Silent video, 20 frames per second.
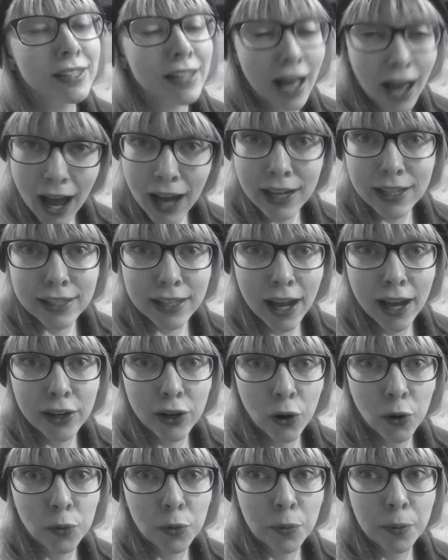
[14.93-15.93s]
honest guide
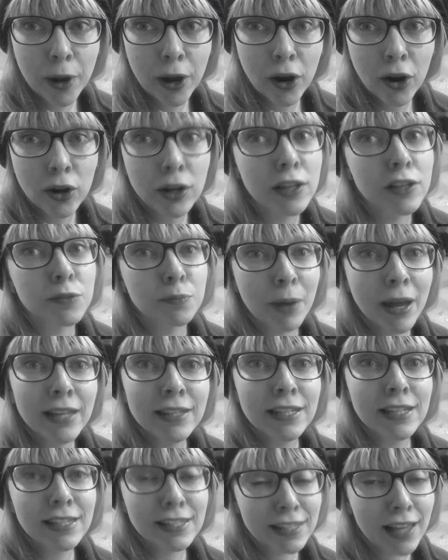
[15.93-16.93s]
to home repair is
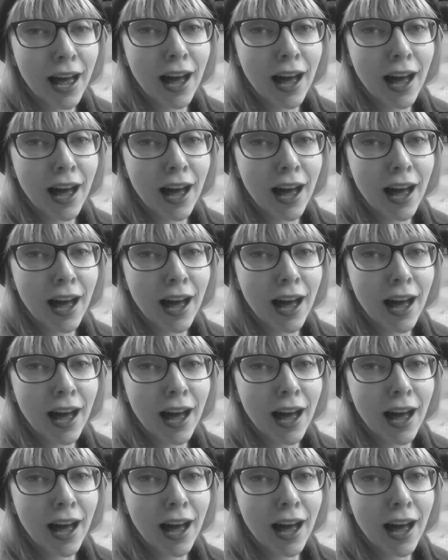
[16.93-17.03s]
painting